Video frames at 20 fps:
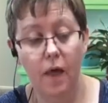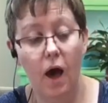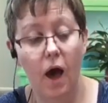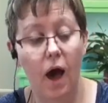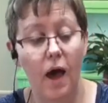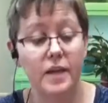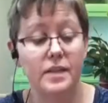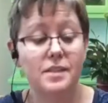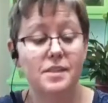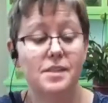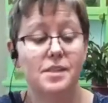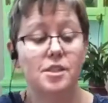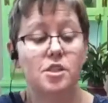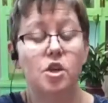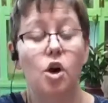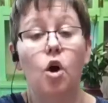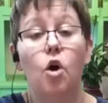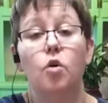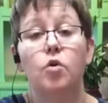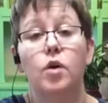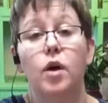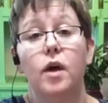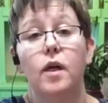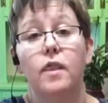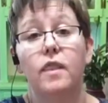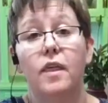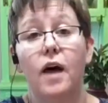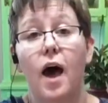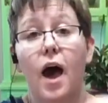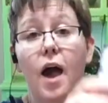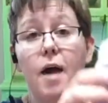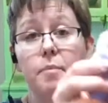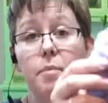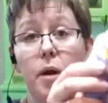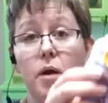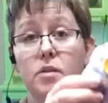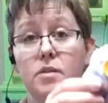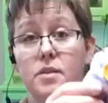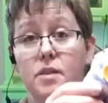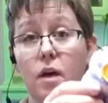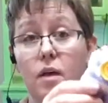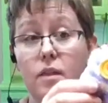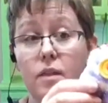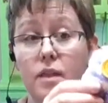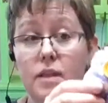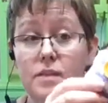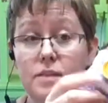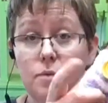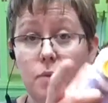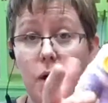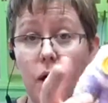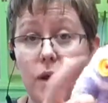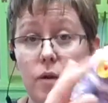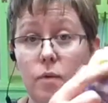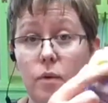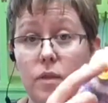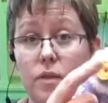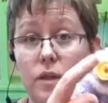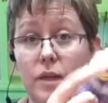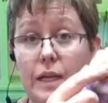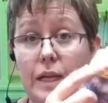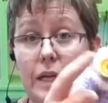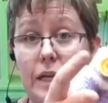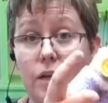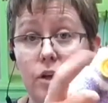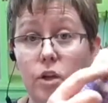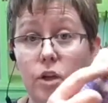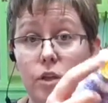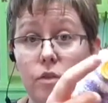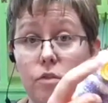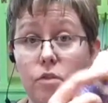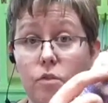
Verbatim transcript: I sewed the eyeballs on this one with a needle and